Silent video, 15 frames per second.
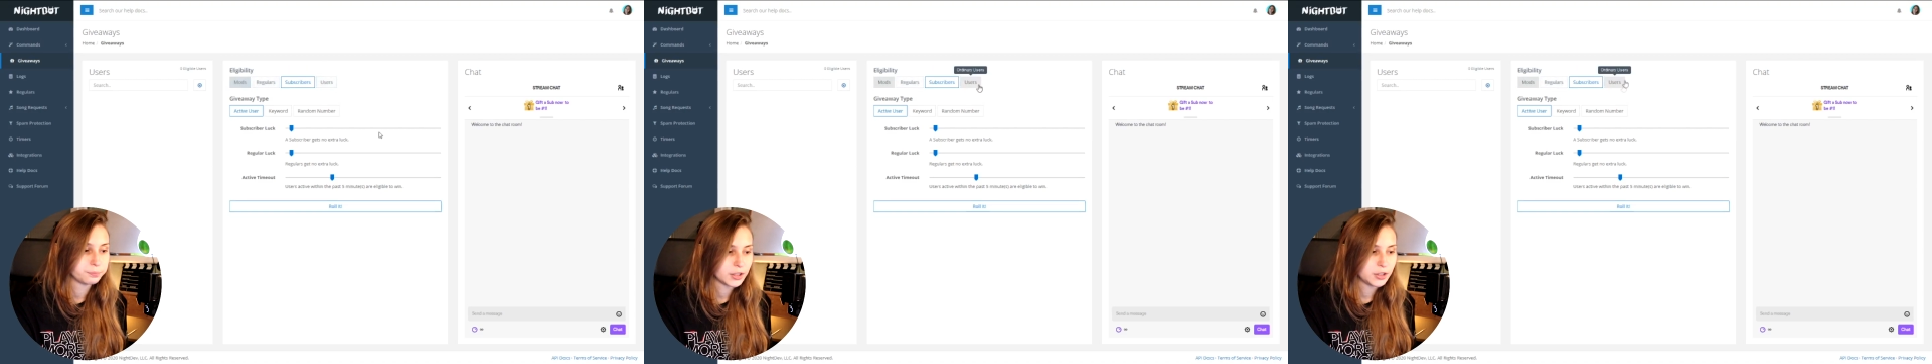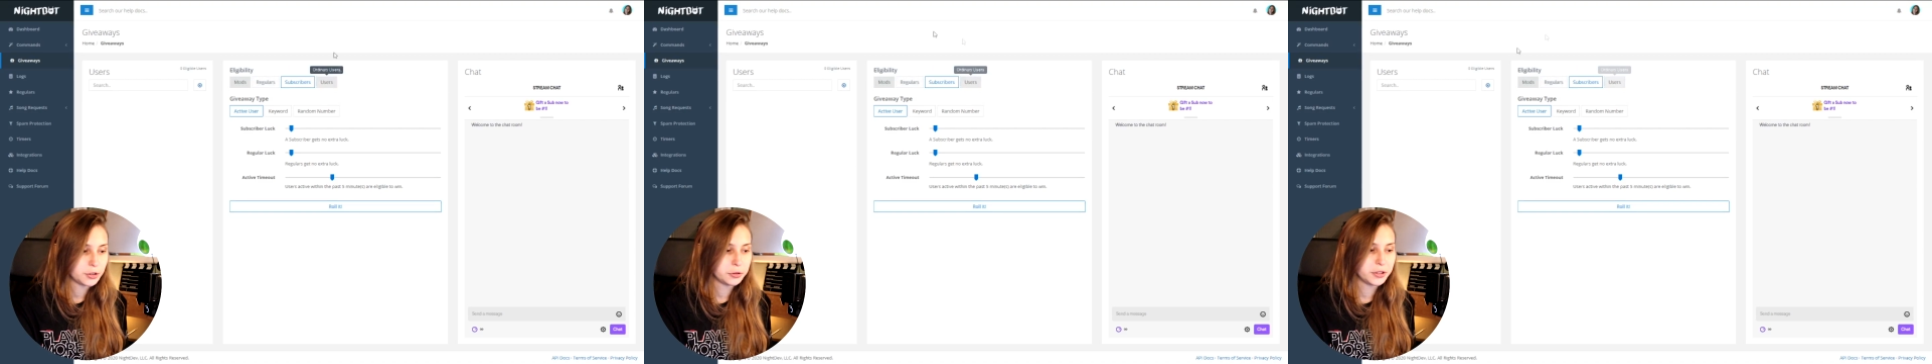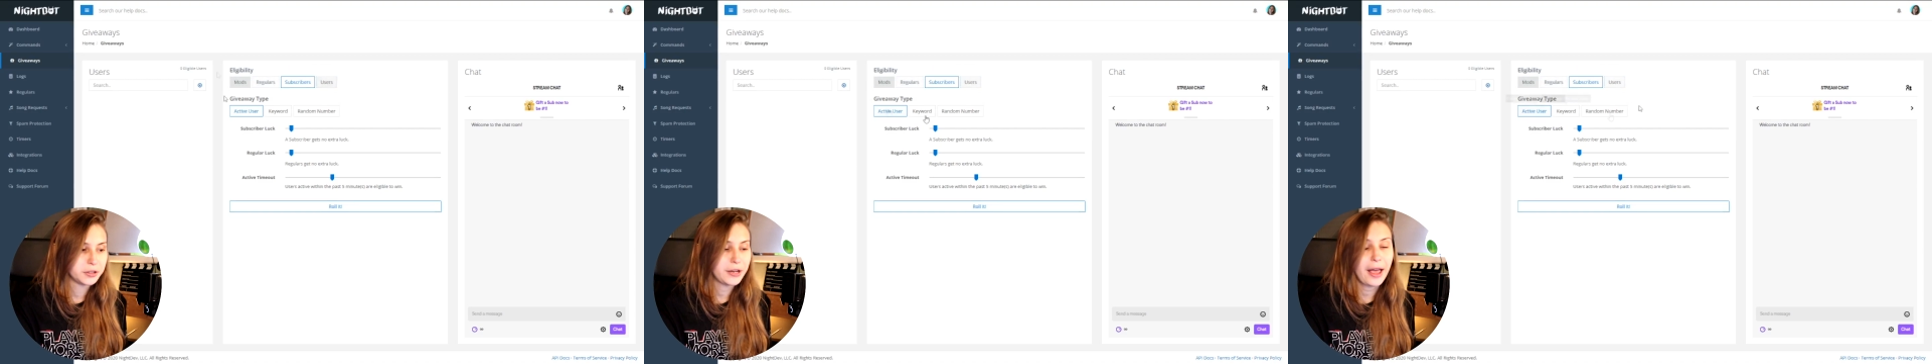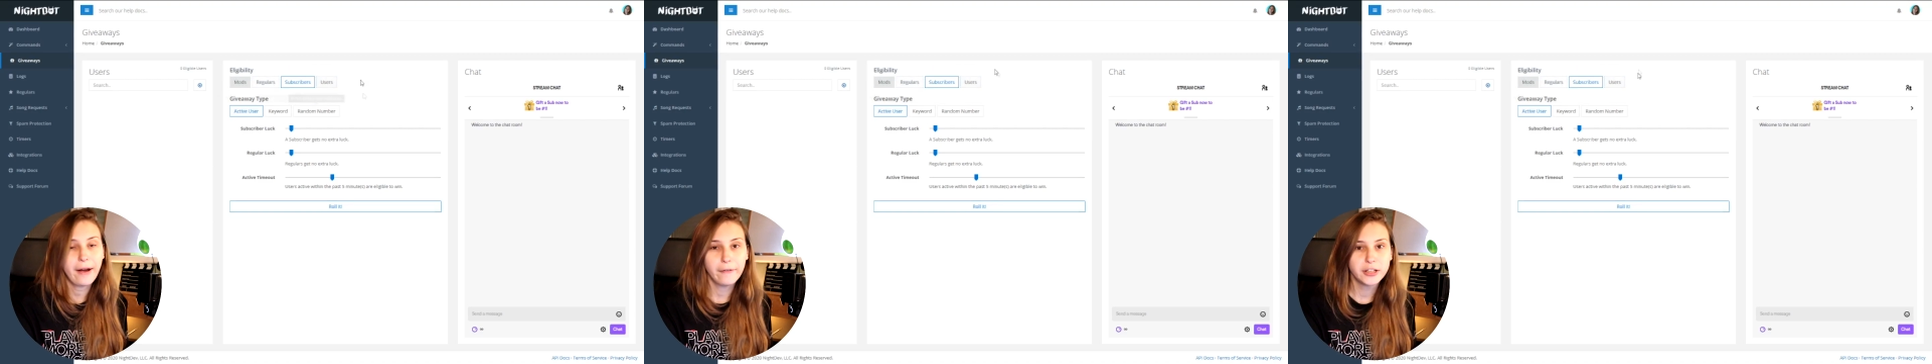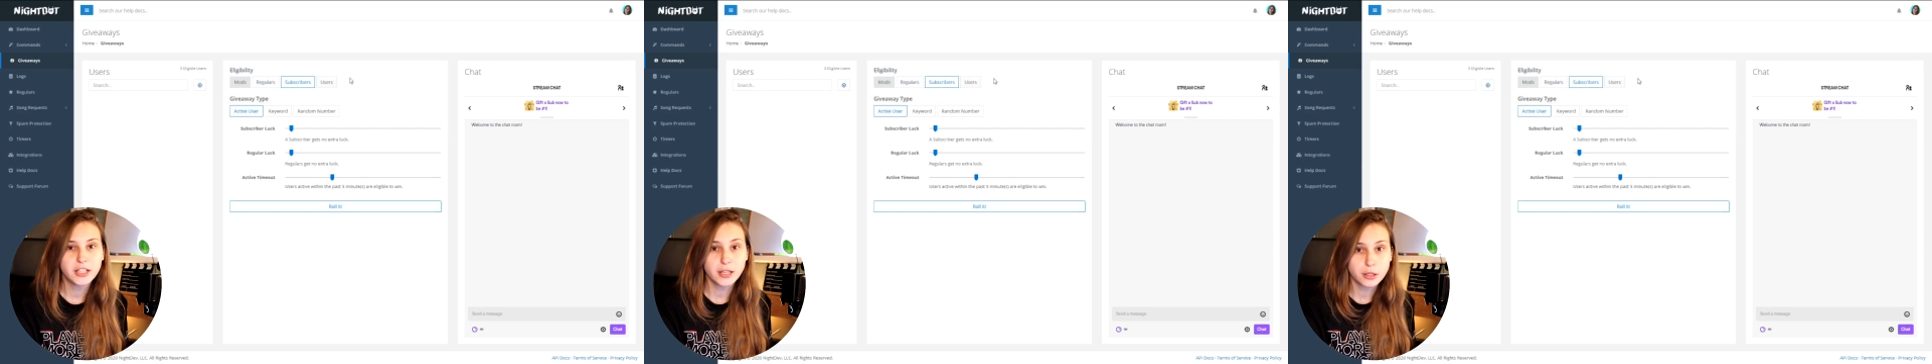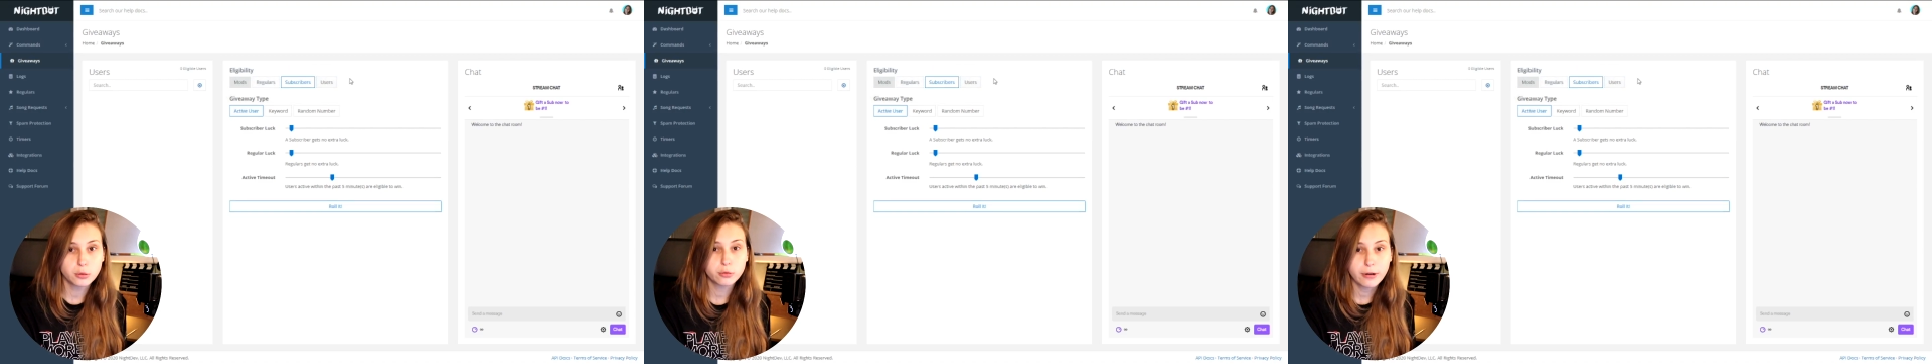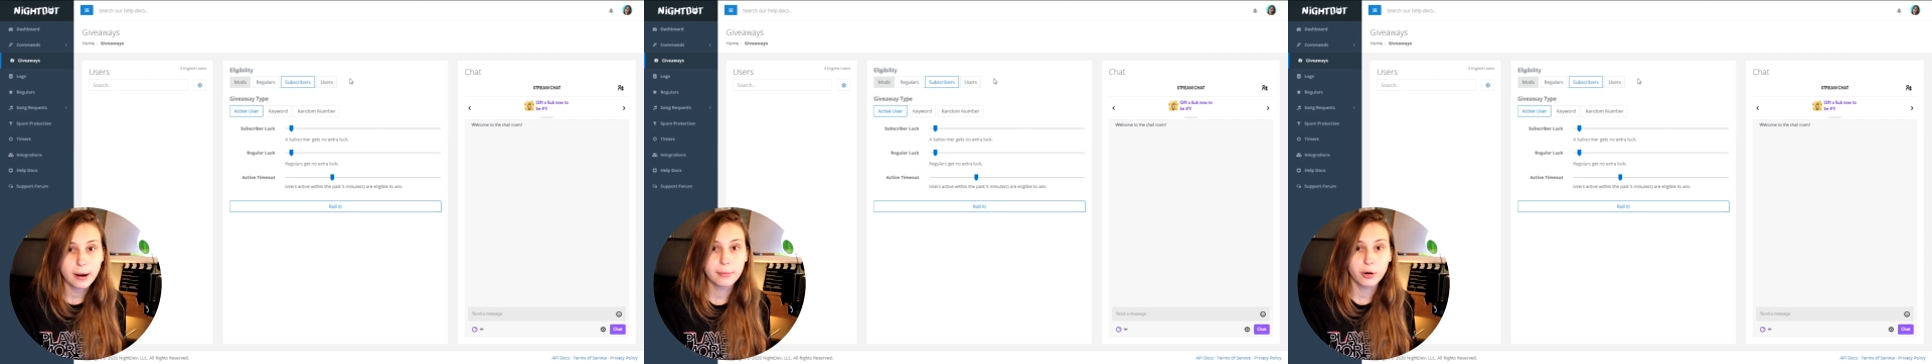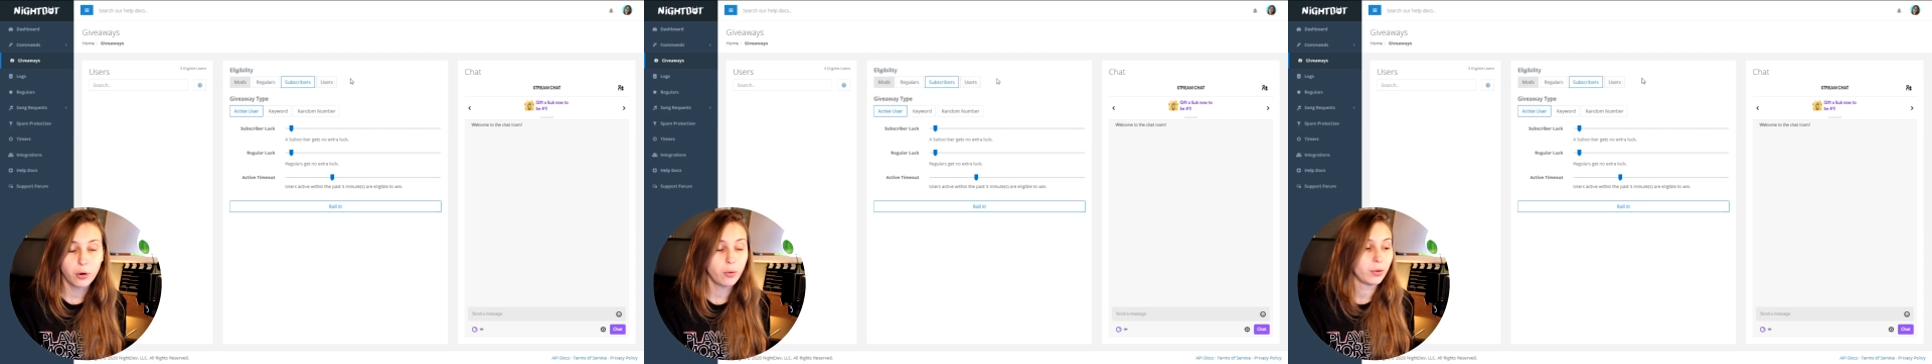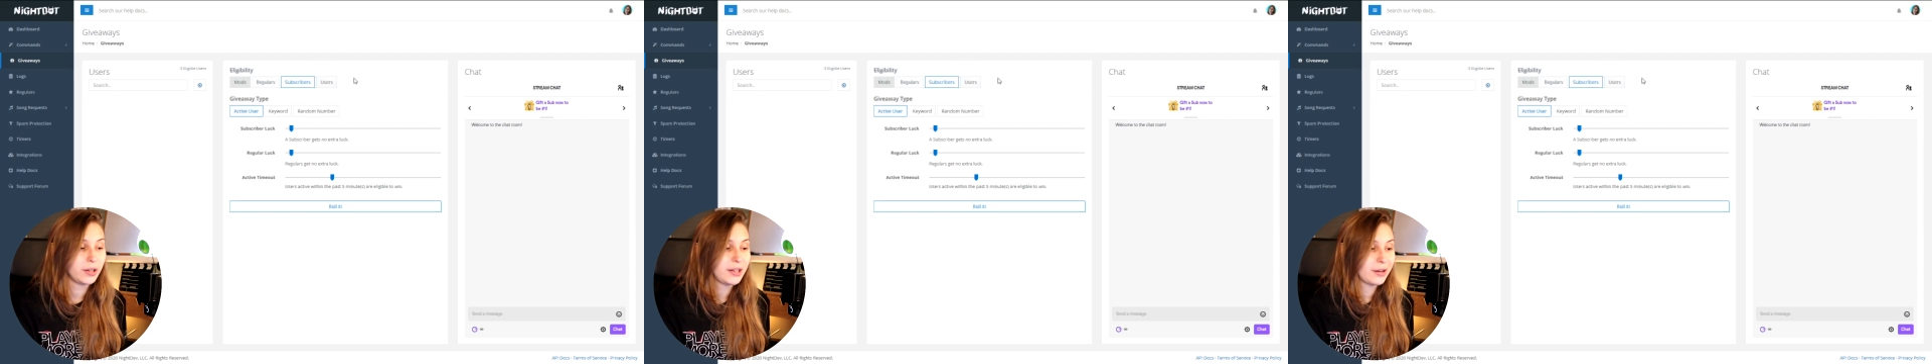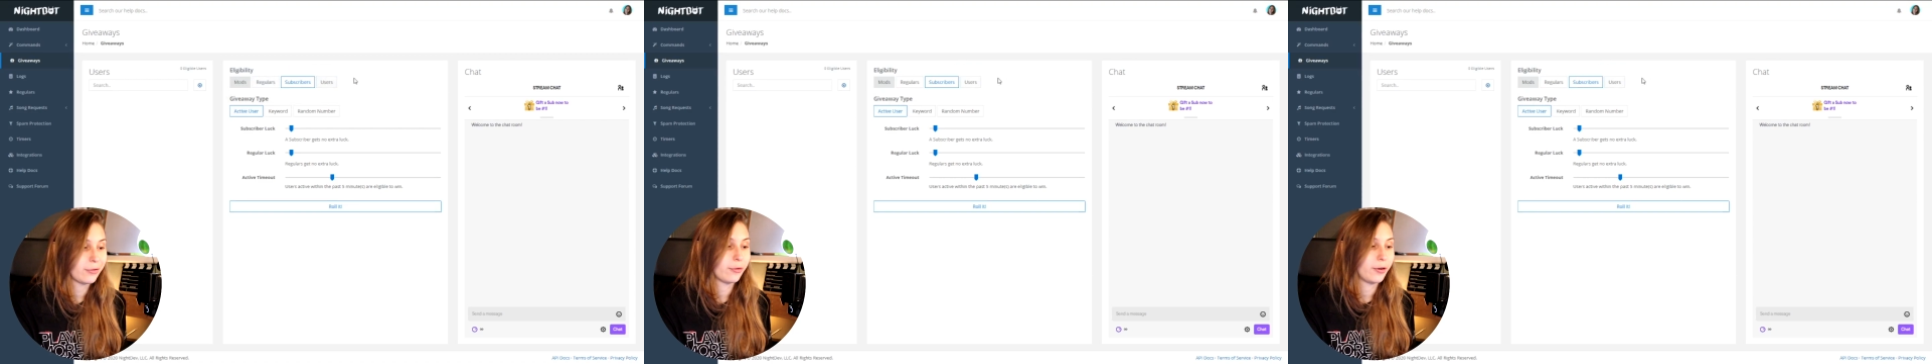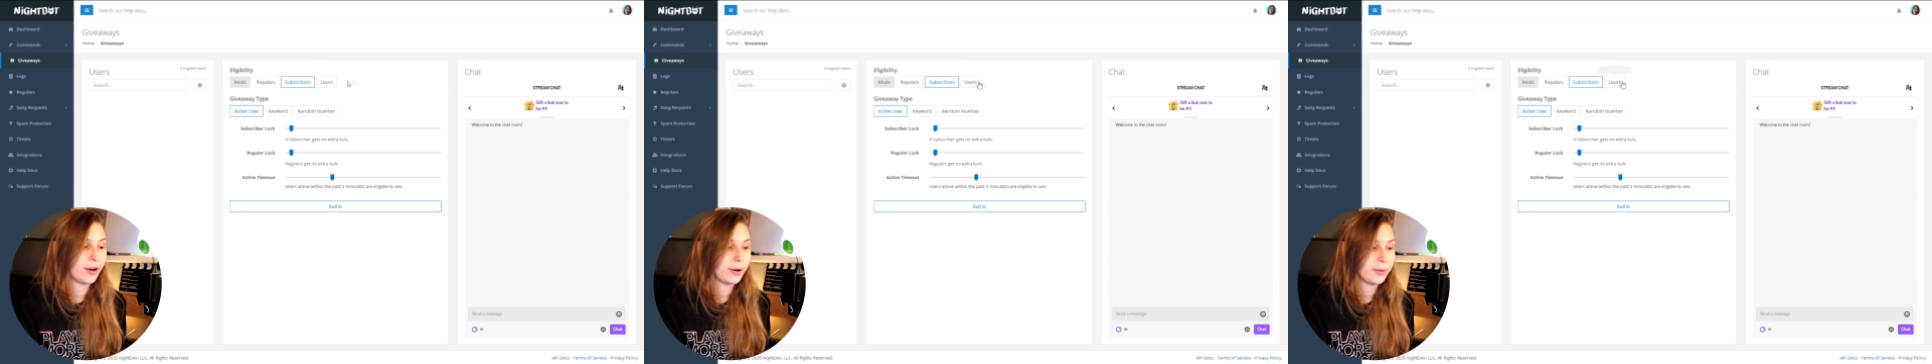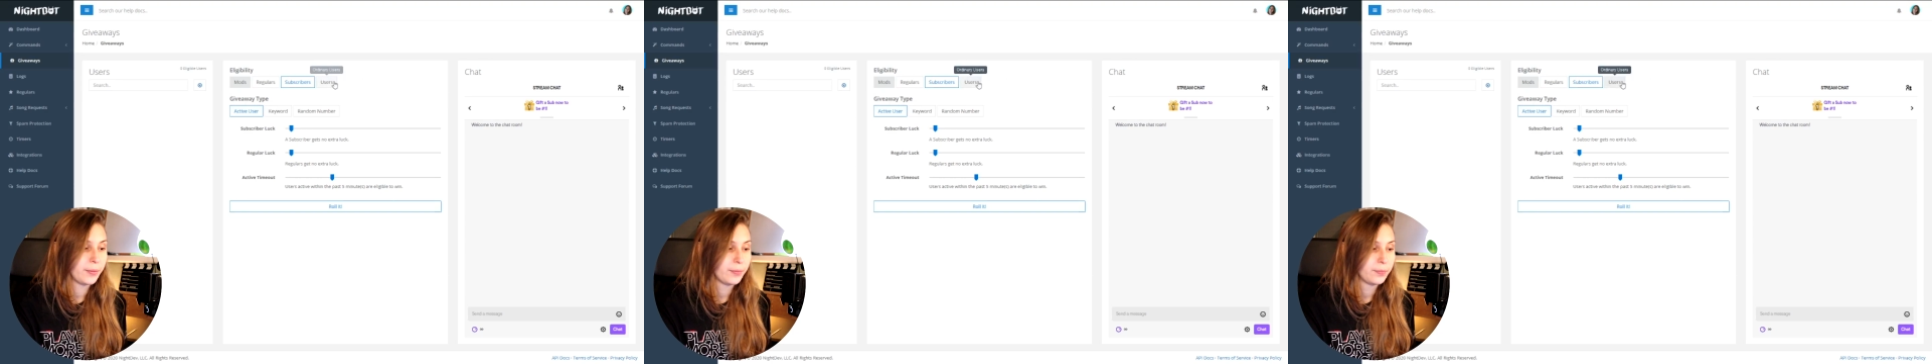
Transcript: So now it's a subscriber only giveaway.